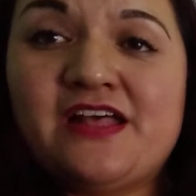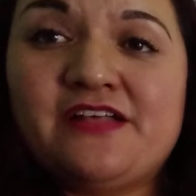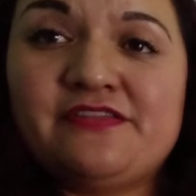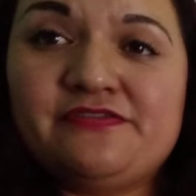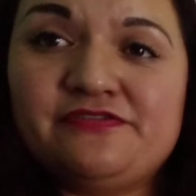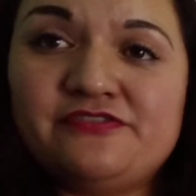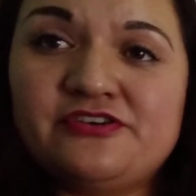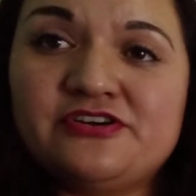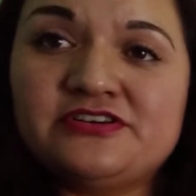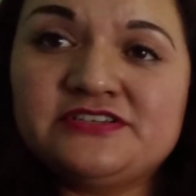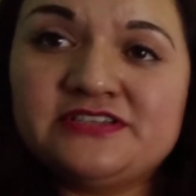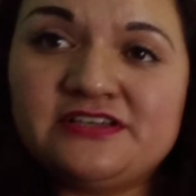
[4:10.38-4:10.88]

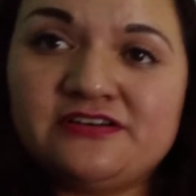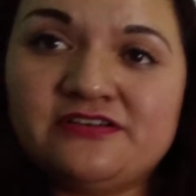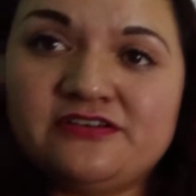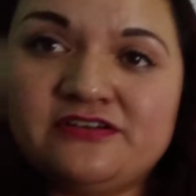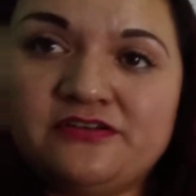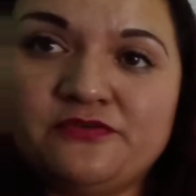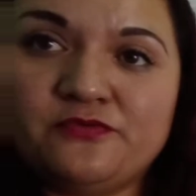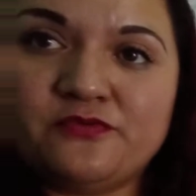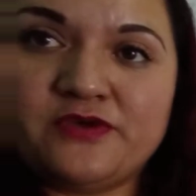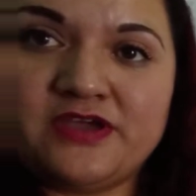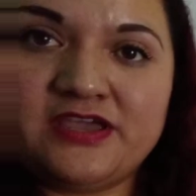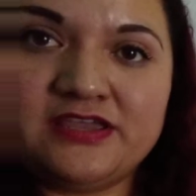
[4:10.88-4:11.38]
There's another
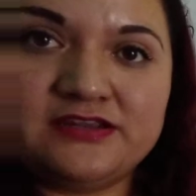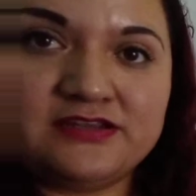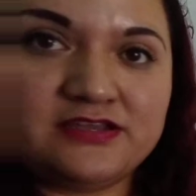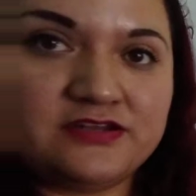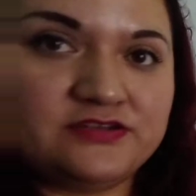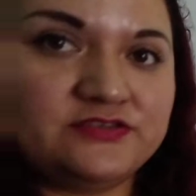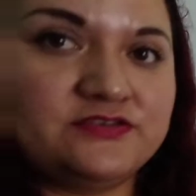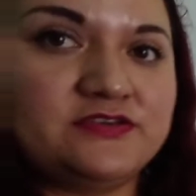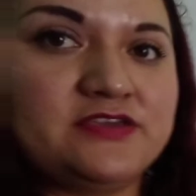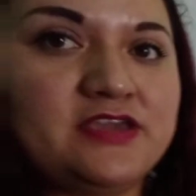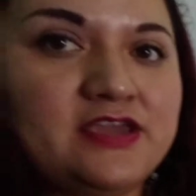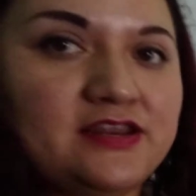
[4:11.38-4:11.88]
way that you
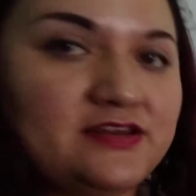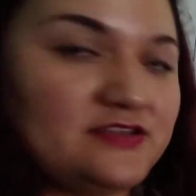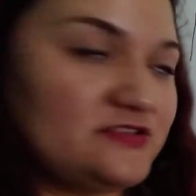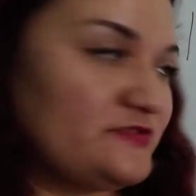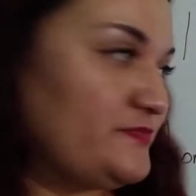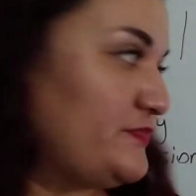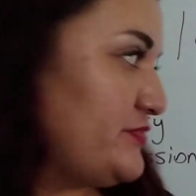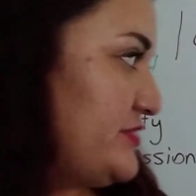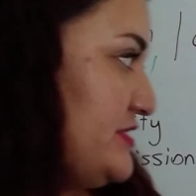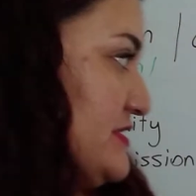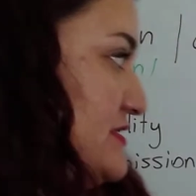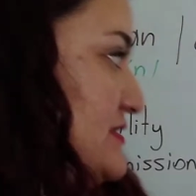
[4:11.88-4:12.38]
can
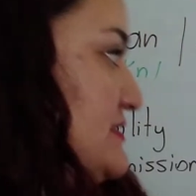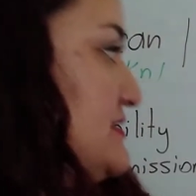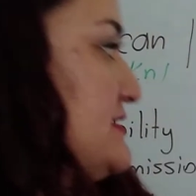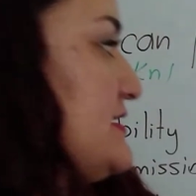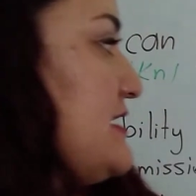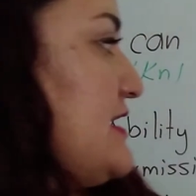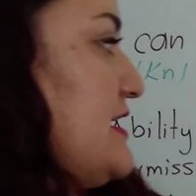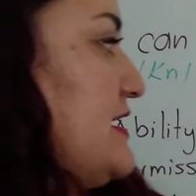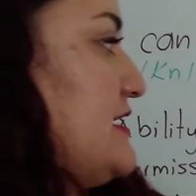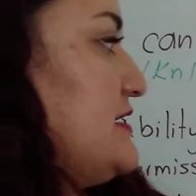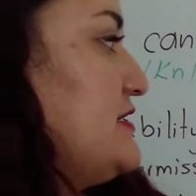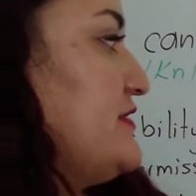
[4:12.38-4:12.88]
express this
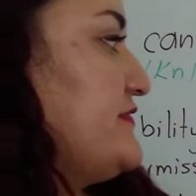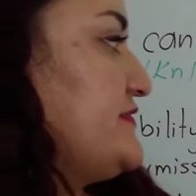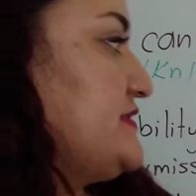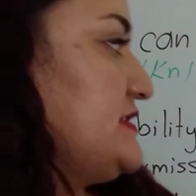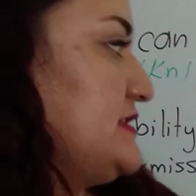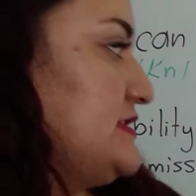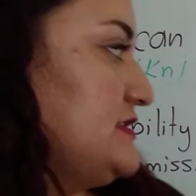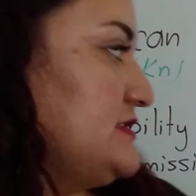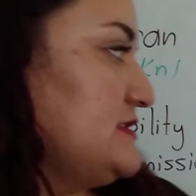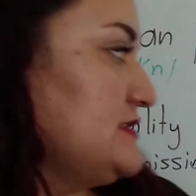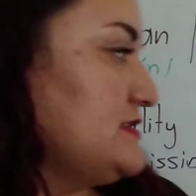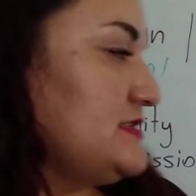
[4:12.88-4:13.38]
kind of
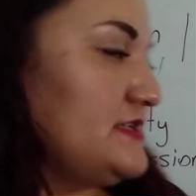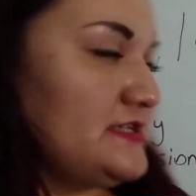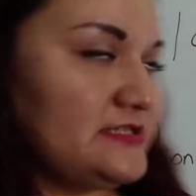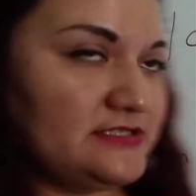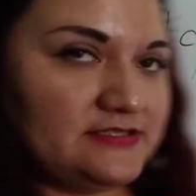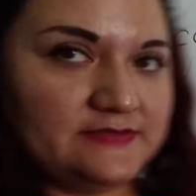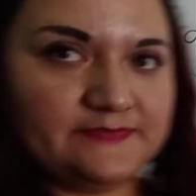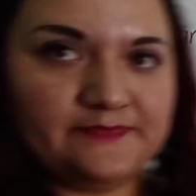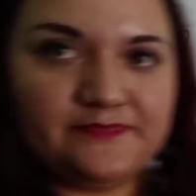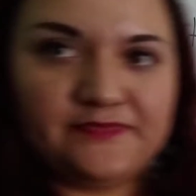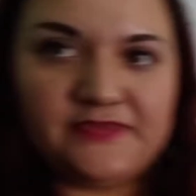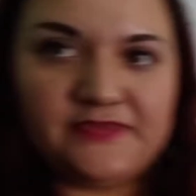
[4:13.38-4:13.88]
sentences,